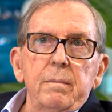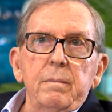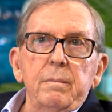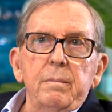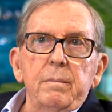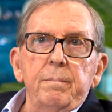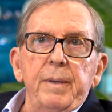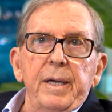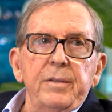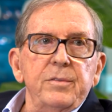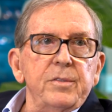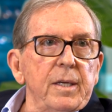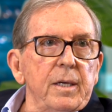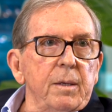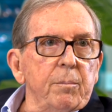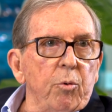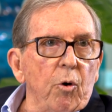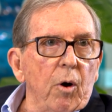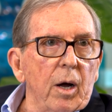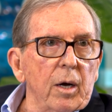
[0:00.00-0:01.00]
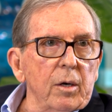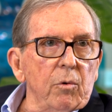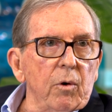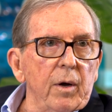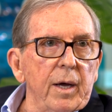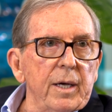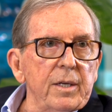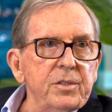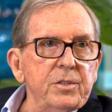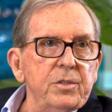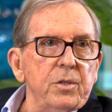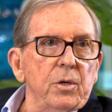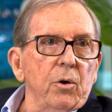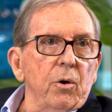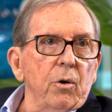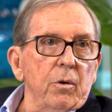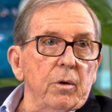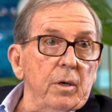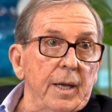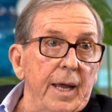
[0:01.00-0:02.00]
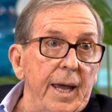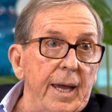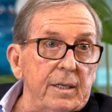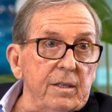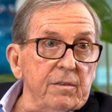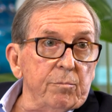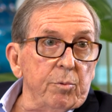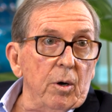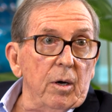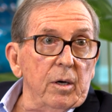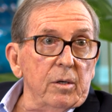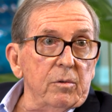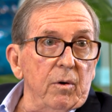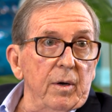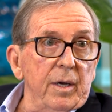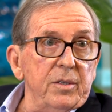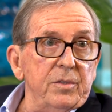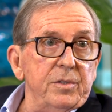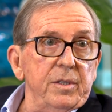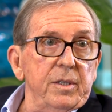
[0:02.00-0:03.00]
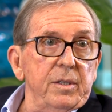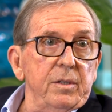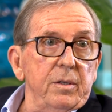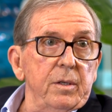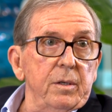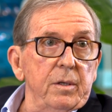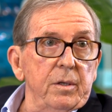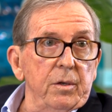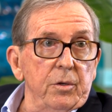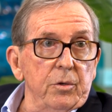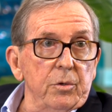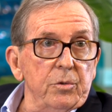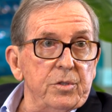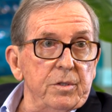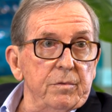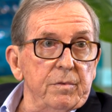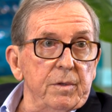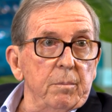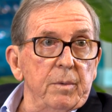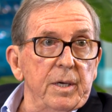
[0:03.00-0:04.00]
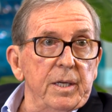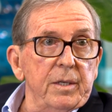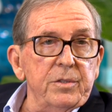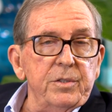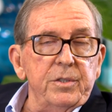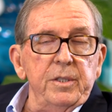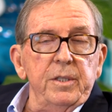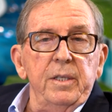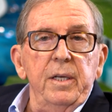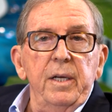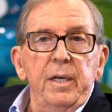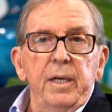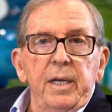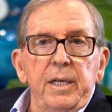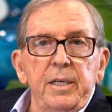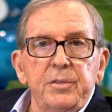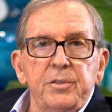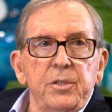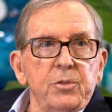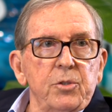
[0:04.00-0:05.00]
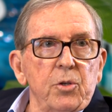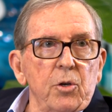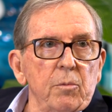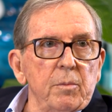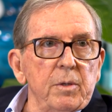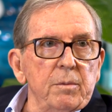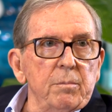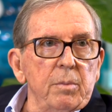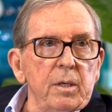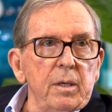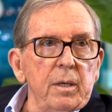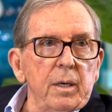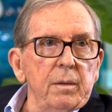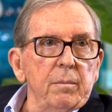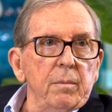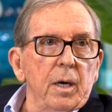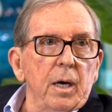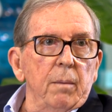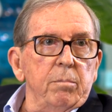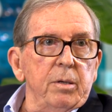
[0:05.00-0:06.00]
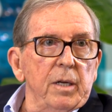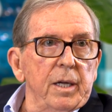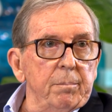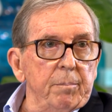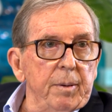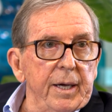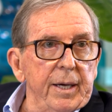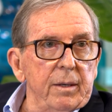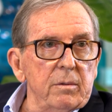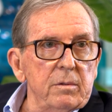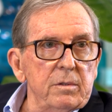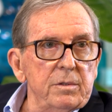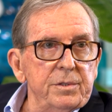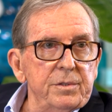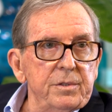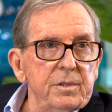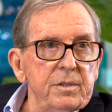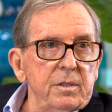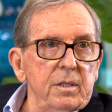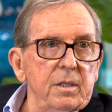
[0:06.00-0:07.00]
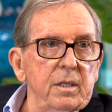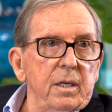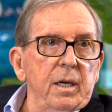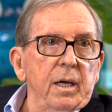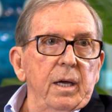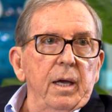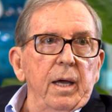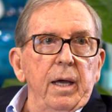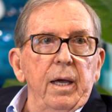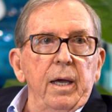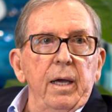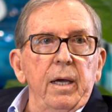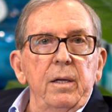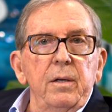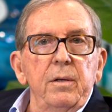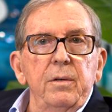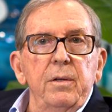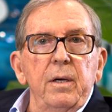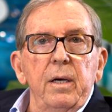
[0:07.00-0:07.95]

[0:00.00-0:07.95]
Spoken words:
basic progress or lack of progress in the use of the medicine is determined by blood panels. And